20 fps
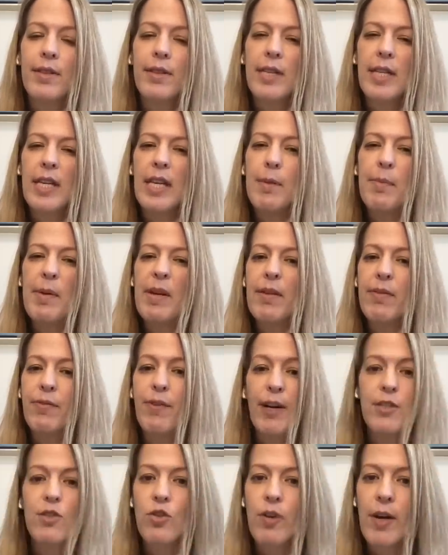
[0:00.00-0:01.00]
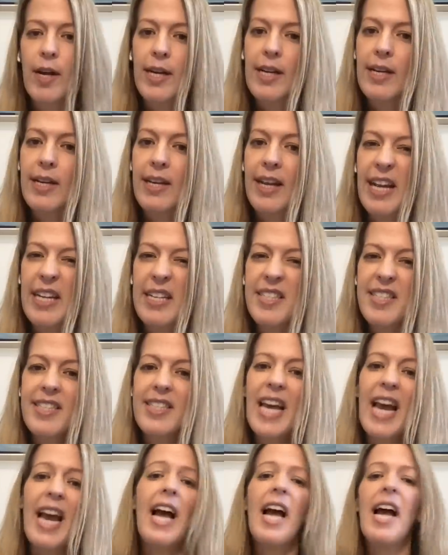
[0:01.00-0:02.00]
he'd be frustrated and
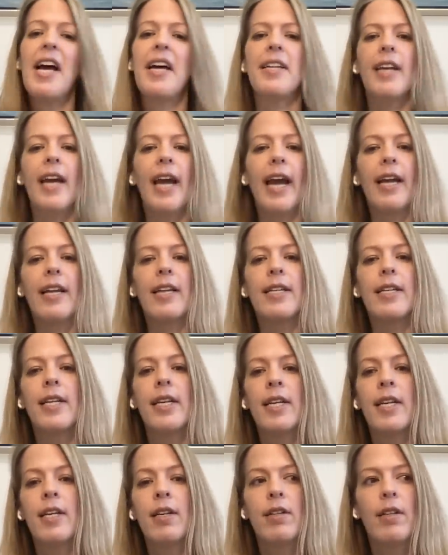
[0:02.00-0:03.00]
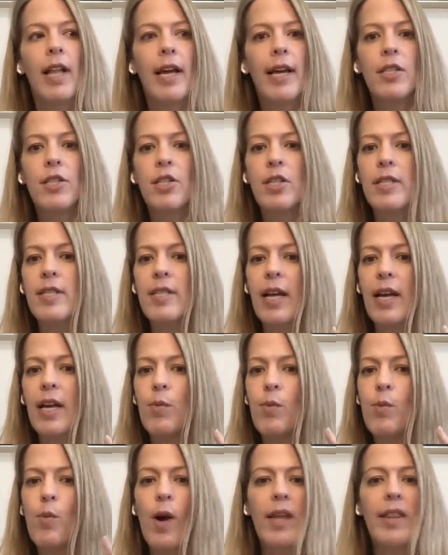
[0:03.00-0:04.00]
sad and like, just
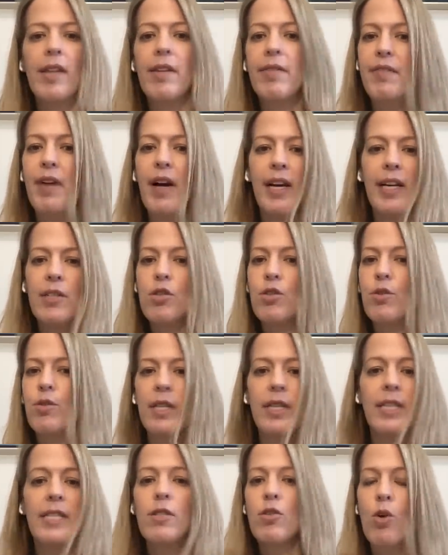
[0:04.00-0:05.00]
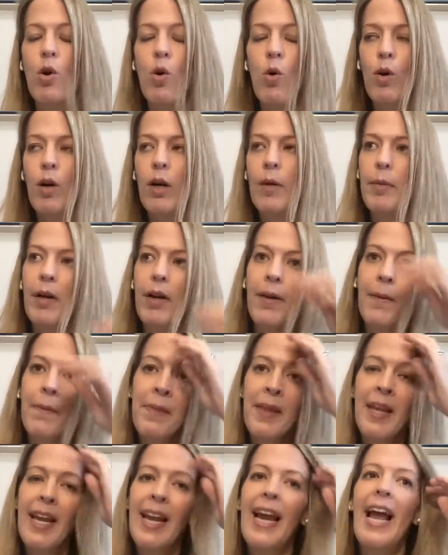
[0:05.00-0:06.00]
like, what the fuck? This is horrible.
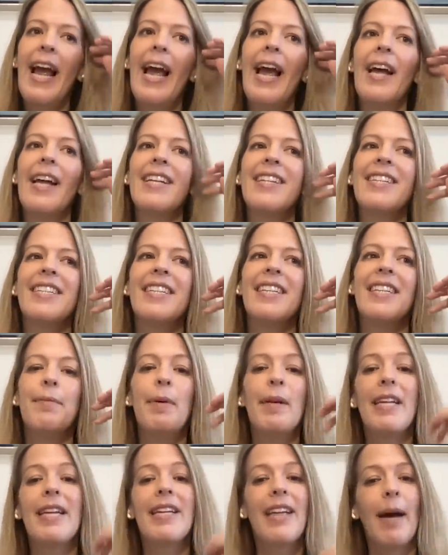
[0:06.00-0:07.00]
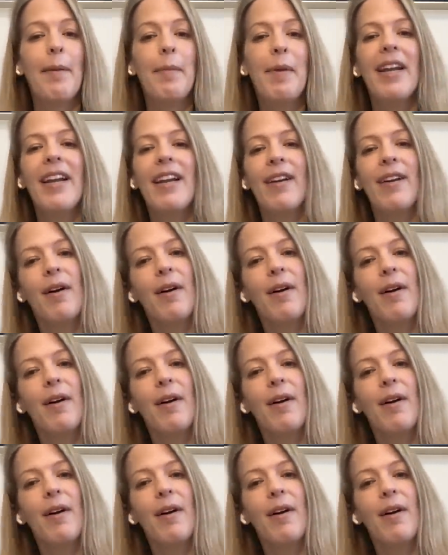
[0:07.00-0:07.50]
But he'd come in and